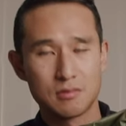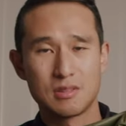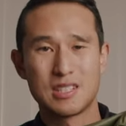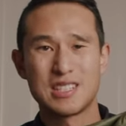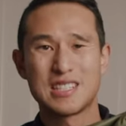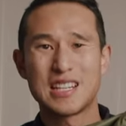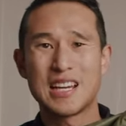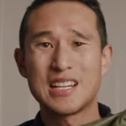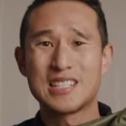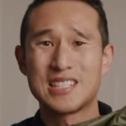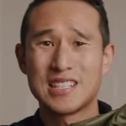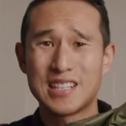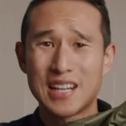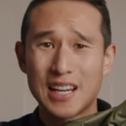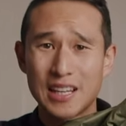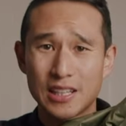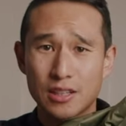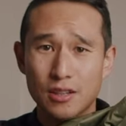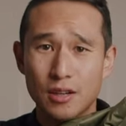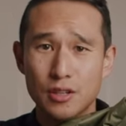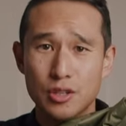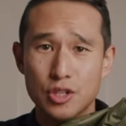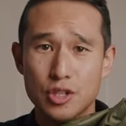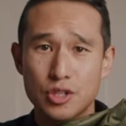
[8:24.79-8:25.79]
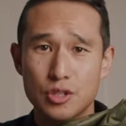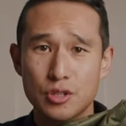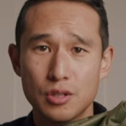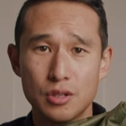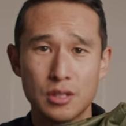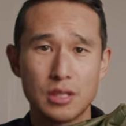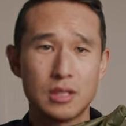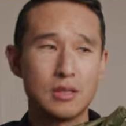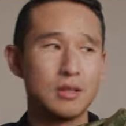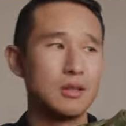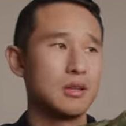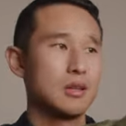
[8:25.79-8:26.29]
the day-to-day -day kind of
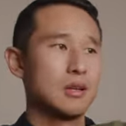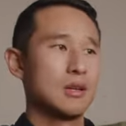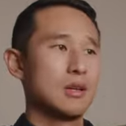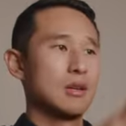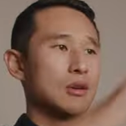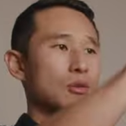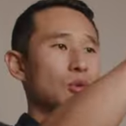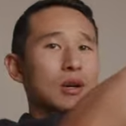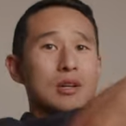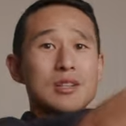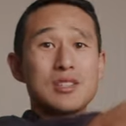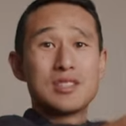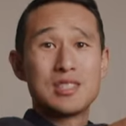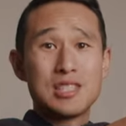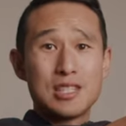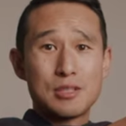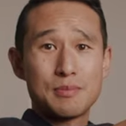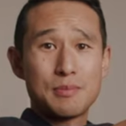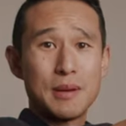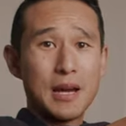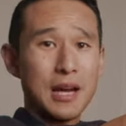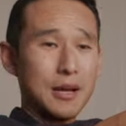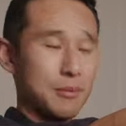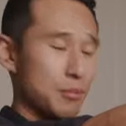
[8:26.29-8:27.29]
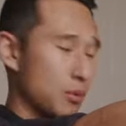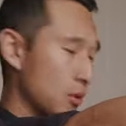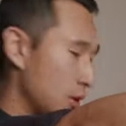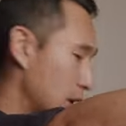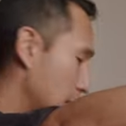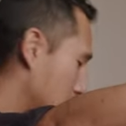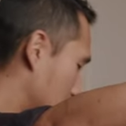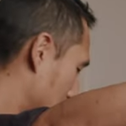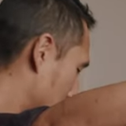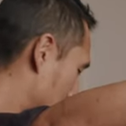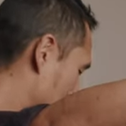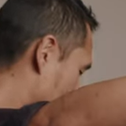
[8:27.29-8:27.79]
shooting, whereas this bad
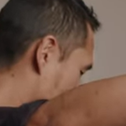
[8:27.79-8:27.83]
boy